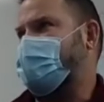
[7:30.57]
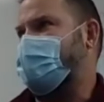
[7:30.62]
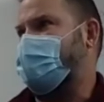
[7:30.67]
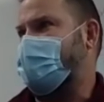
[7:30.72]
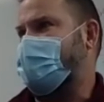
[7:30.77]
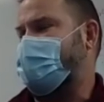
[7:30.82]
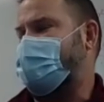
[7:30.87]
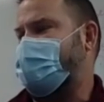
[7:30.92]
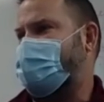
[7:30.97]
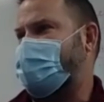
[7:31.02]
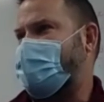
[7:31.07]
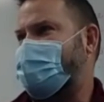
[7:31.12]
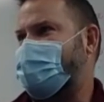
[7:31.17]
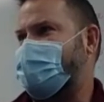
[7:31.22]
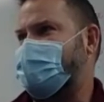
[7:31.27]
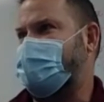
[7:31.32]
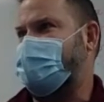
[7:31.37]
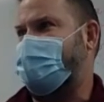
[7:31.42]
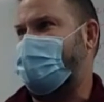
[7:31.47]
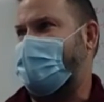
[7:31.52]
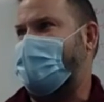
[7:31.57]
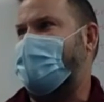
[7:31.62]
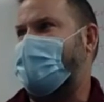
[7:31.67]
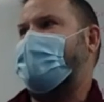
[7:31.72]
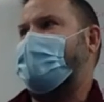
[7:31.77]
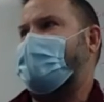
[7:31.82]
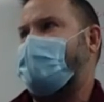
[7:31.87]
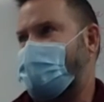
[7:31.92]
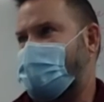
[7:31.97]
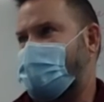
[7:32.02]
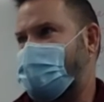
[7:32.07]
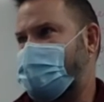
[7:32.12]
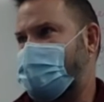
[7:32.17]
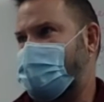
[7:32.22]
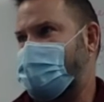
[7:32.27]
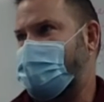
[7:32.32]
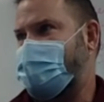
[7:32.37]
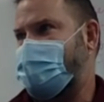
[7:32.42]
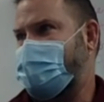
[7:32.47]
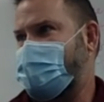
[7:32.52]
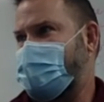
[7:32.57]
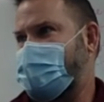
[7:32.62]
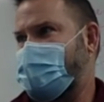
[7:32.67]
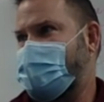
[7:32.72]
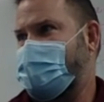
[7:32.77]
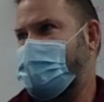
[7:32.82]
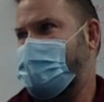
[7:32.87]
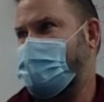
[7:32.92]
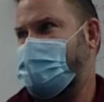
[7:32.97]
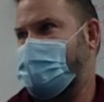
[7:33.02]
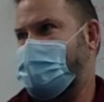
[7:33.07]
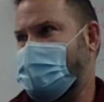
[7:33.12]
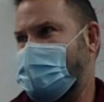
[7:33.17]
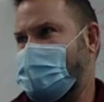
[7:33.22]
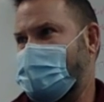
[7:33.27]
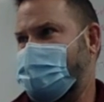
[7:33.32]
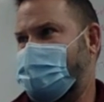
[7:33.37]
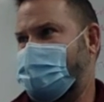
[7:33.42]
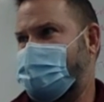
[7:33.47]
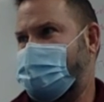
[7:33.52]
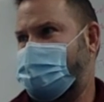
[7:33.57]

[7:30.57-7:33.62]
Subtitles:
the papers you've edited. All right?